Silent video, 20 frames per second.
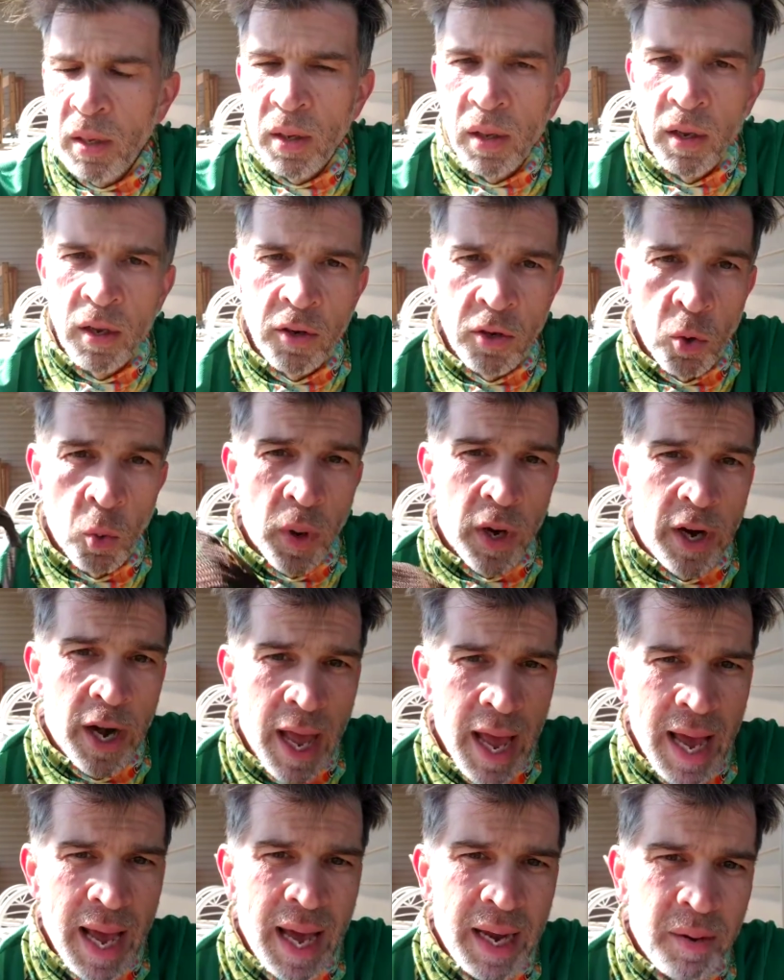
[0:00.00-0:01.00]
and you're wearing a
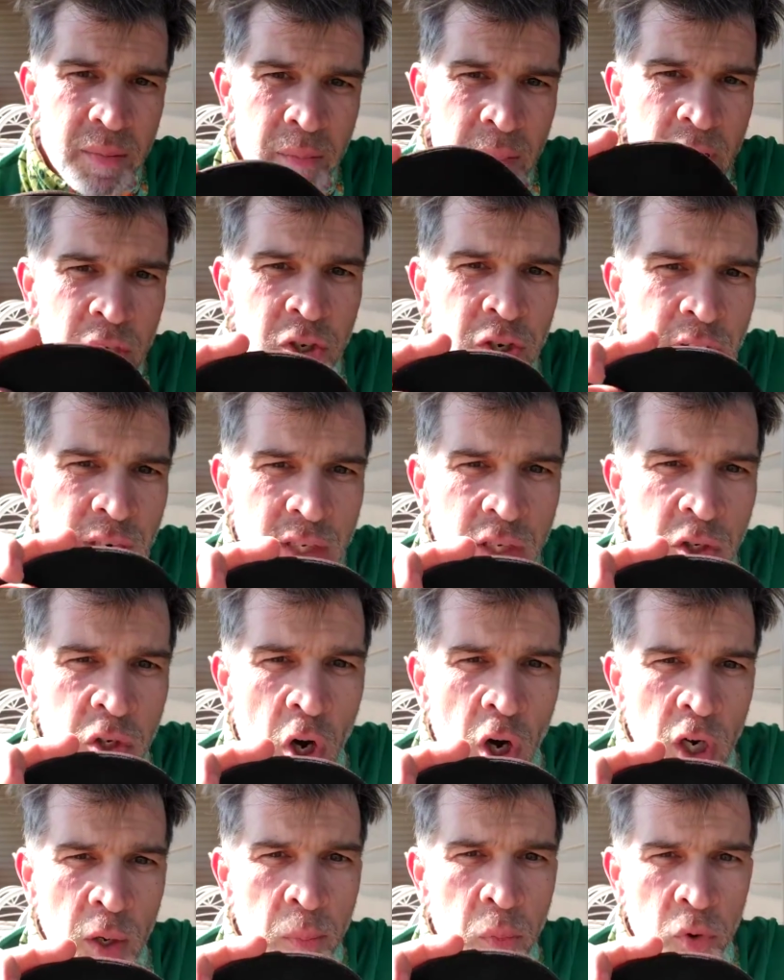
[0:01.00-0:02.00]
hat, make sure it has a
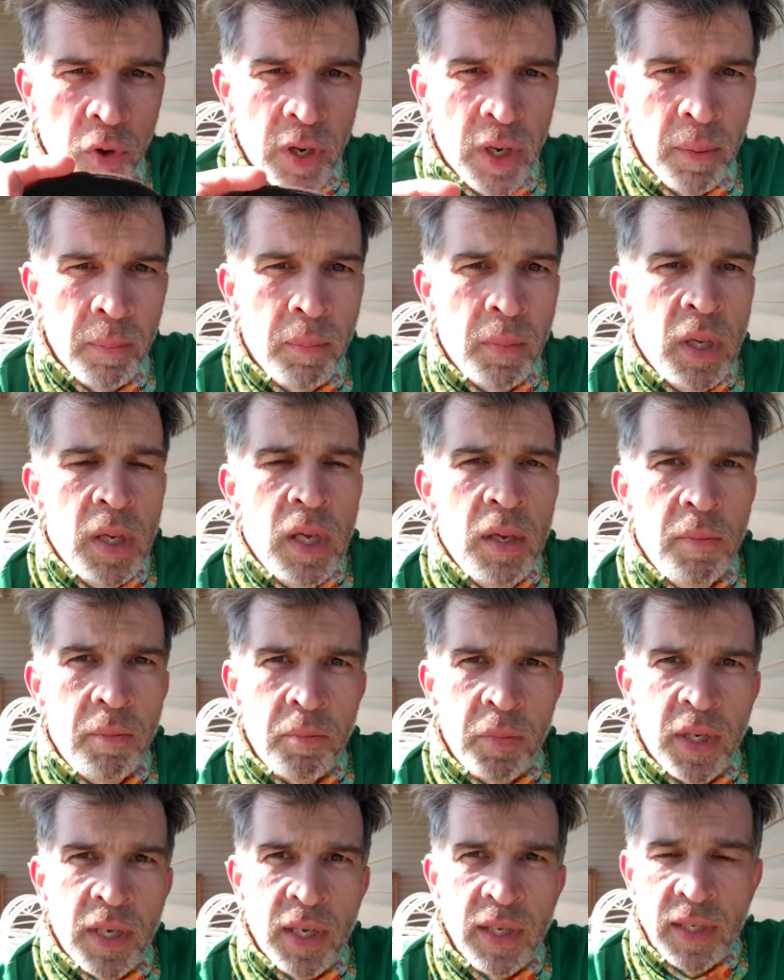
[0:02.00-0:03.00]
dark brim
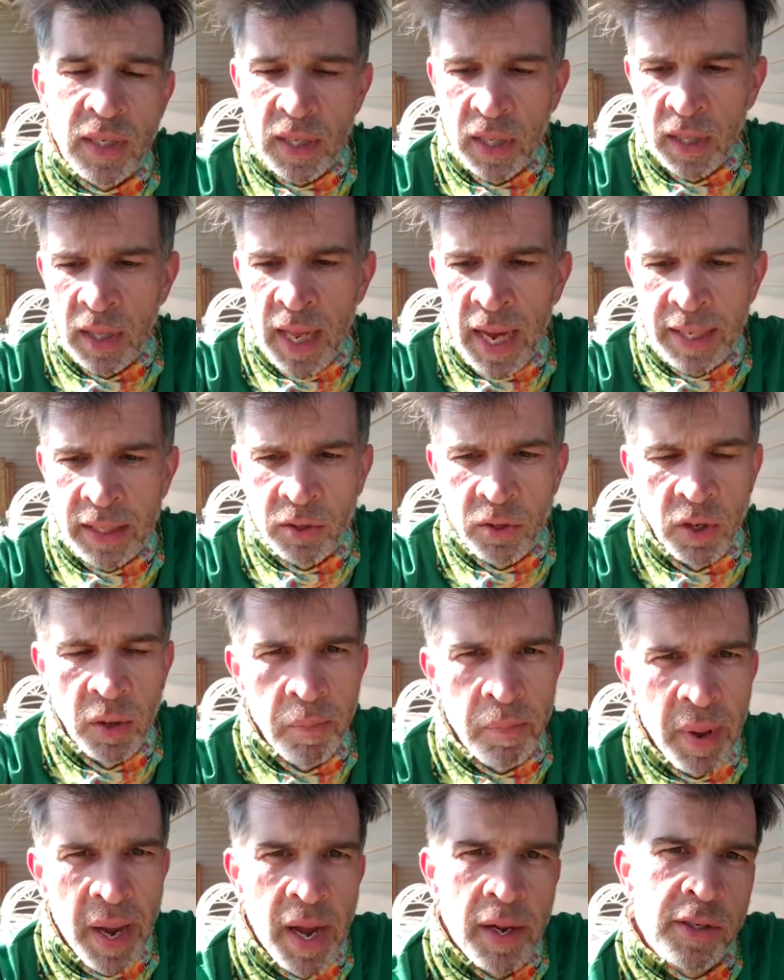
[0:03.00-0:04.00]
because the light's going to
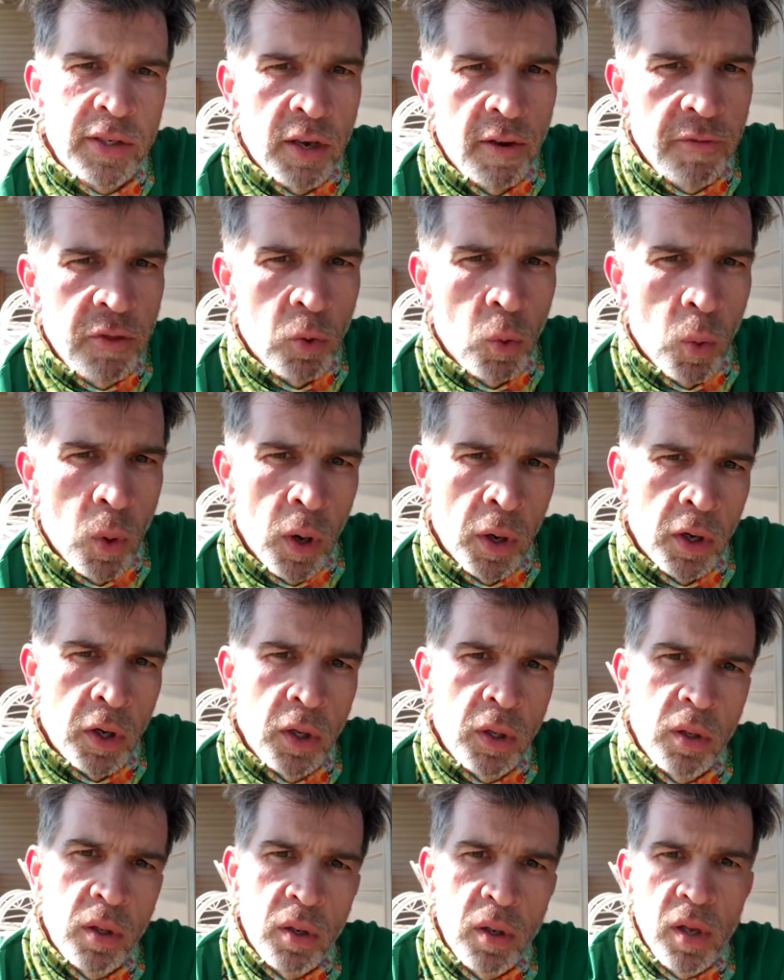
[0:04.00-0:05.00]
bounce off the
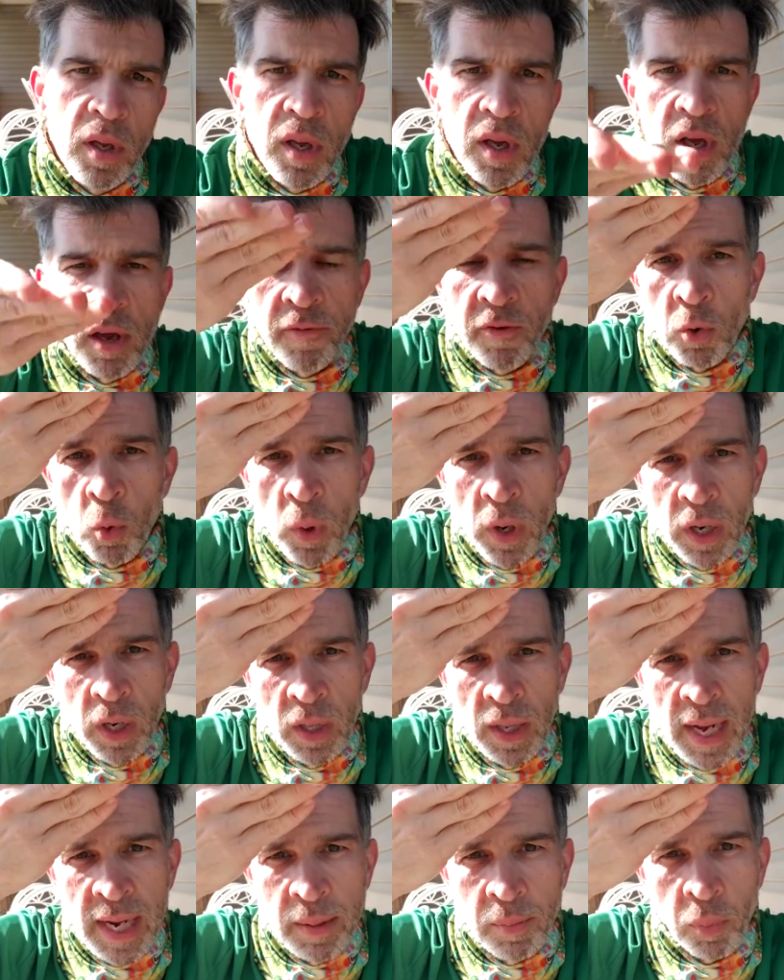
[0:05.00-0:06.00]
water. If you're wearing a
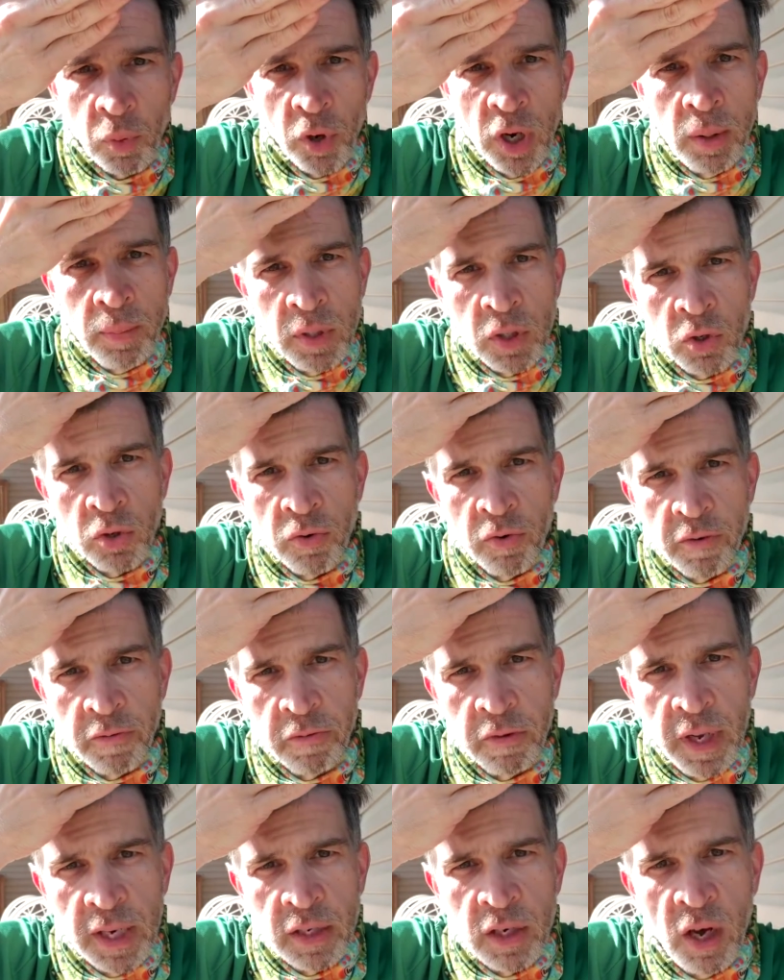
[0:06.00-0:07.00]
light brim, it's going to
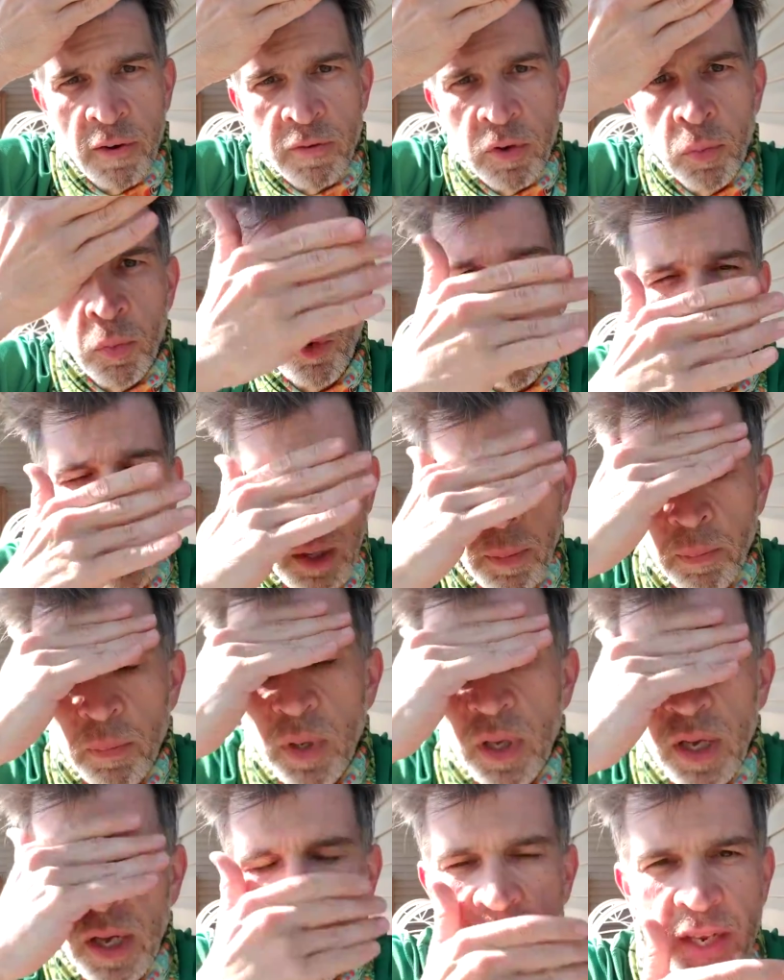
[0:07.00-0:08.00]
reflect off your brim
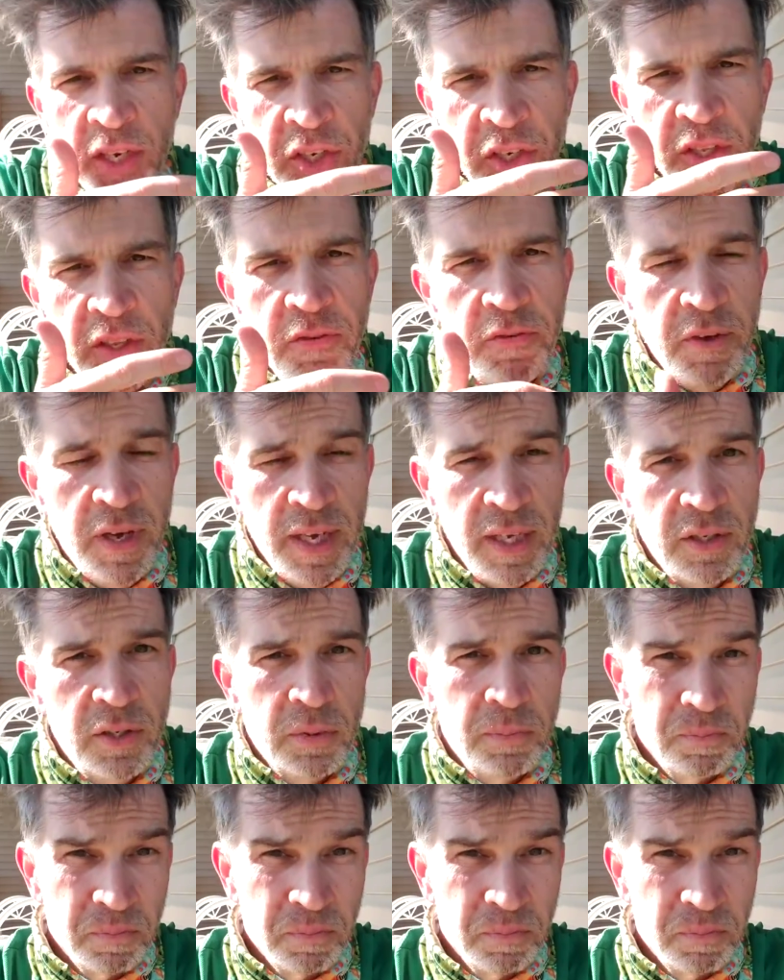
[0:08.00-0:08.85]
and hit you in the face.